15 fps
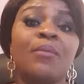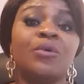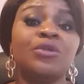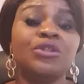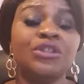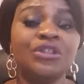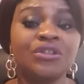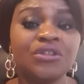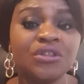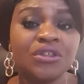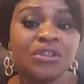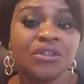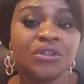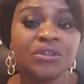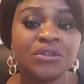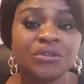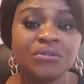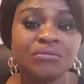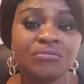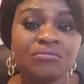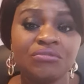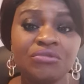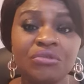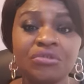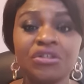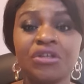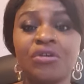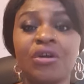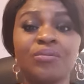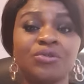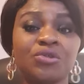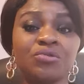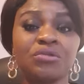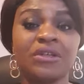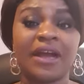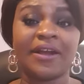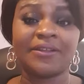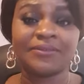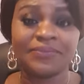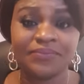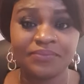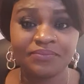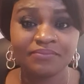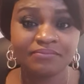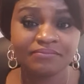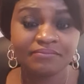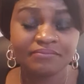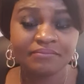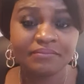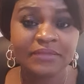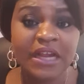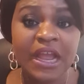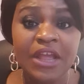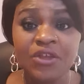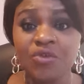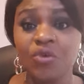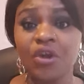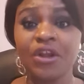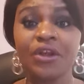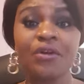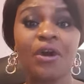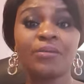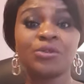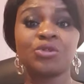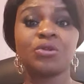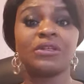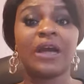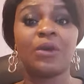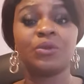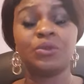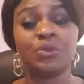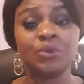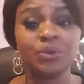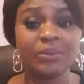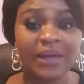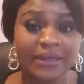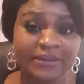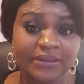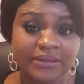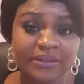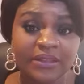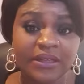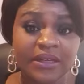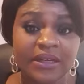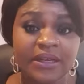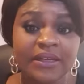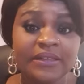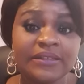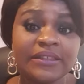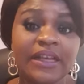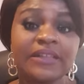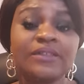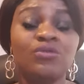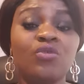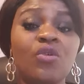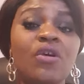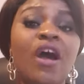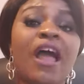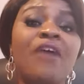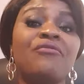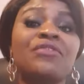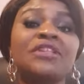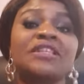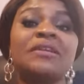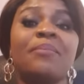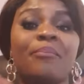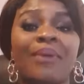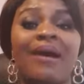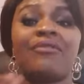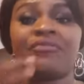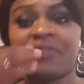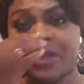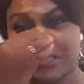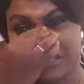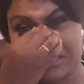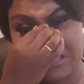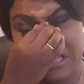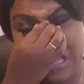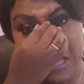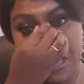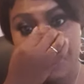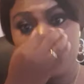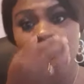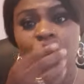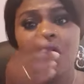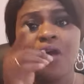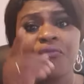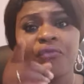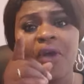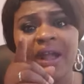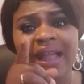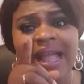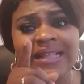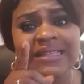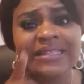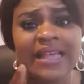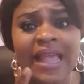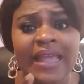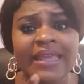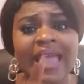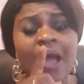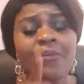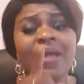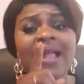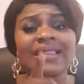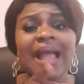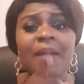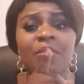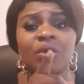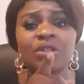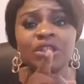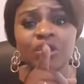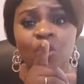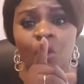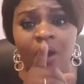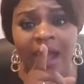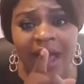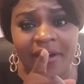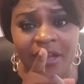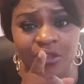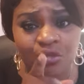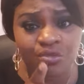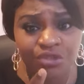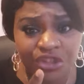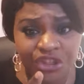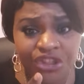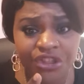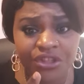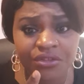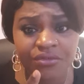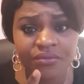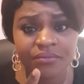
money, you go they rub shoulder. You go they rub shoulder with the woman. They do everything perfect. You can't forget, say, get where that money go carry you rich.